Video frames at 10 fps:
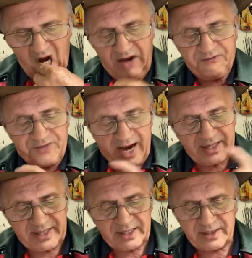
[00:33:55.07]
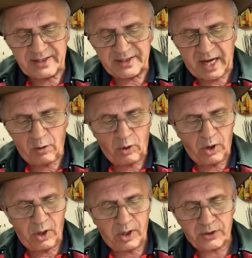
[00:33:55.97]
If they didn't, they
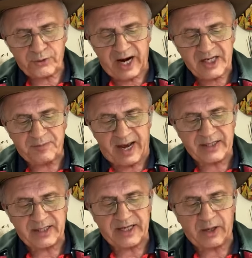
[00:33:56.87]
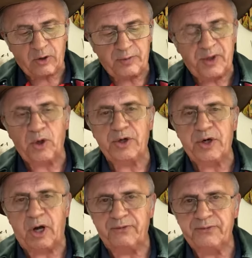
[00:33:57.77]
were trespassers, it could be ordered
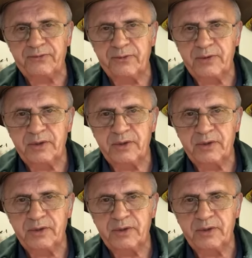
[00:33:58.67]
off.